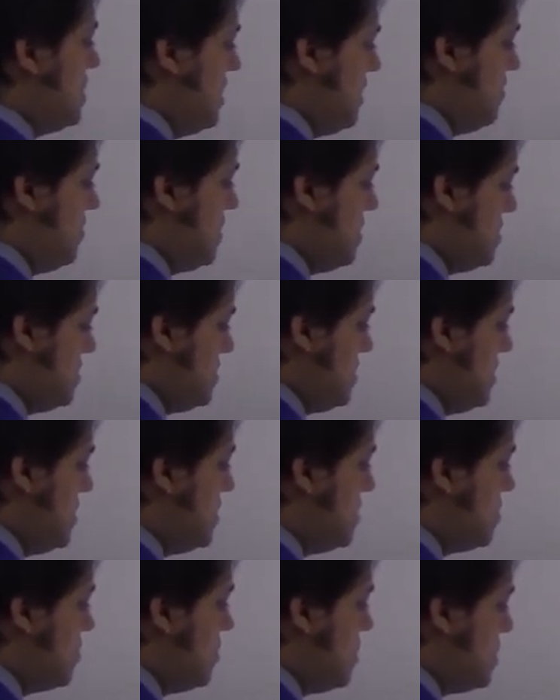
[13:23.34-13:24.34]
level is
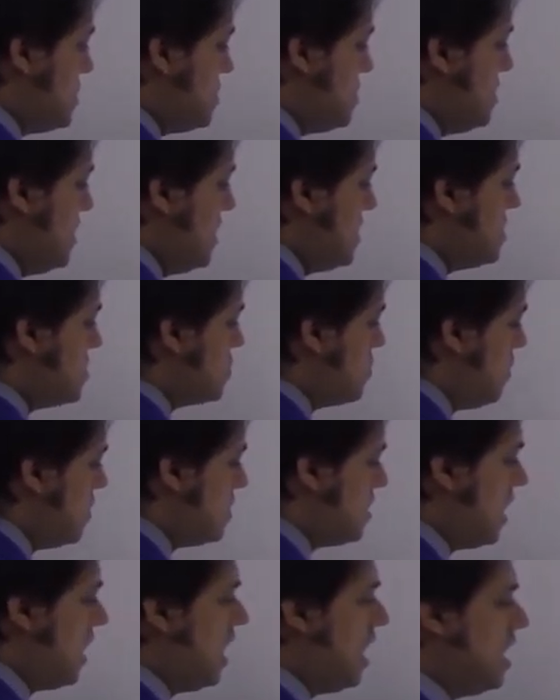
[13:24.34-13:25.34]
increased, that is called
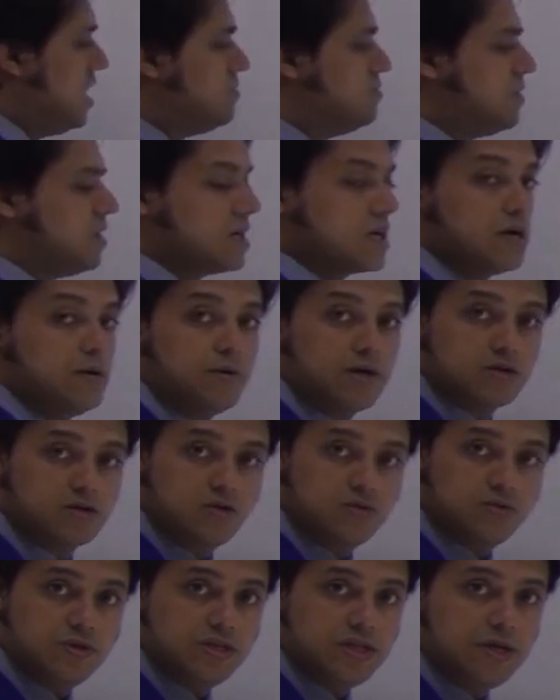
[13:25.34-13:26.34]
the
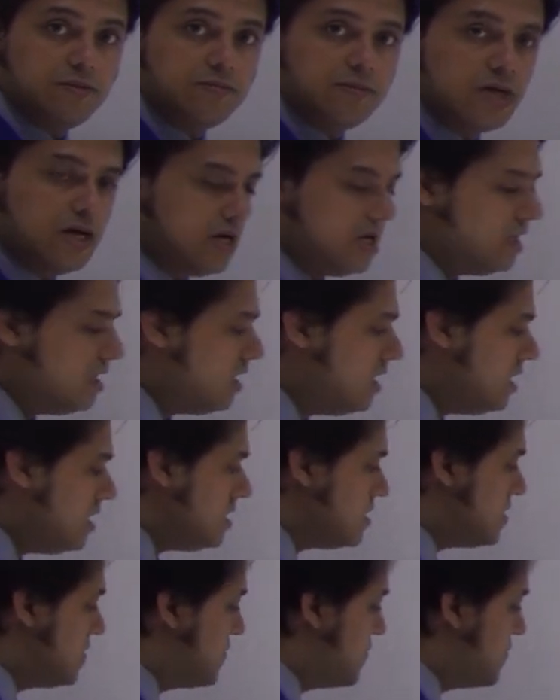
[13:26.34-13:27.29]
hypergammaglobulinemia. The